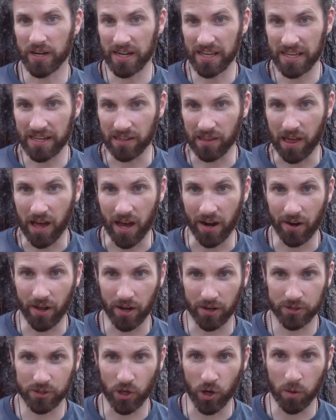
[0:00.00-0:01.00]
to get a lot in
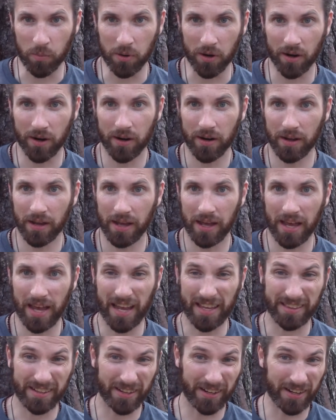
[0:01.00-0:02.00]
October,
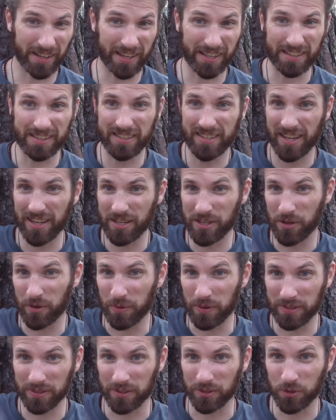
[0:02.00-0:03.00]
and they're going to
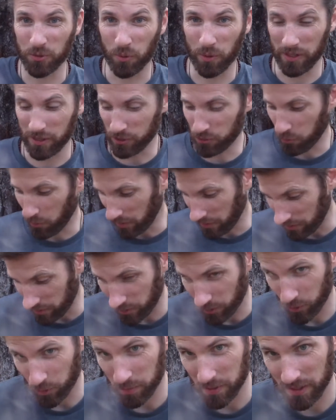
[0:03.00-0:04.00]
continue into
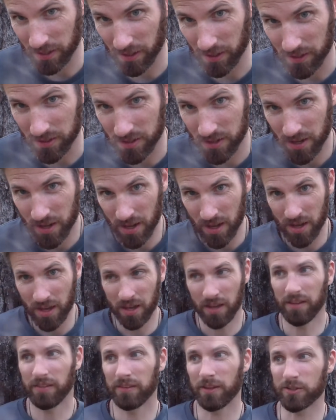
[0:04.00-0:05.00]
2022, because
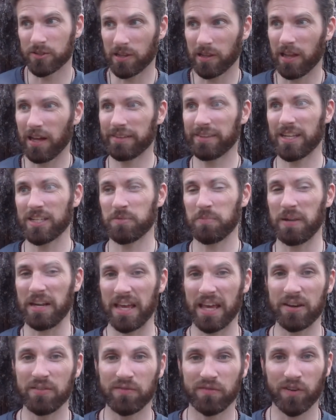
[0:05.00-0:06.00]
there's a lot that's been
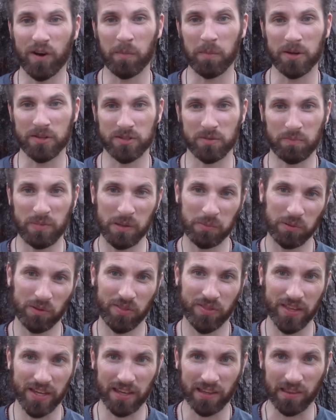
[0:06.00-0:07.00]
hidden from us, and people
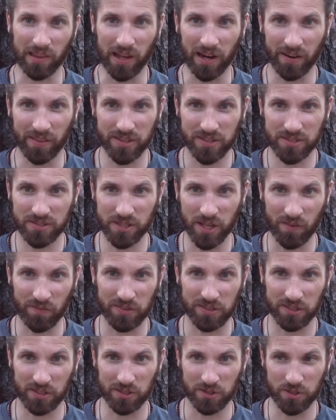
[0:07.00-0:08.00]
think a lot of this stuff
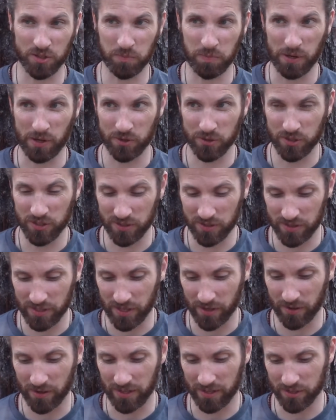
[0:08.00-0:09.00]
is conspiracy
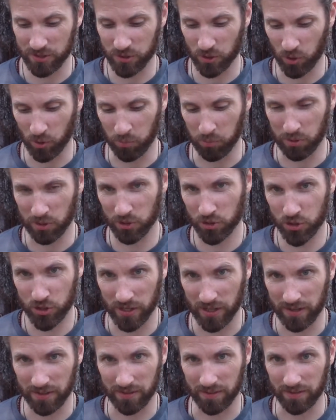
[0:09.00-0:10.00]
theory and it's total bullshit.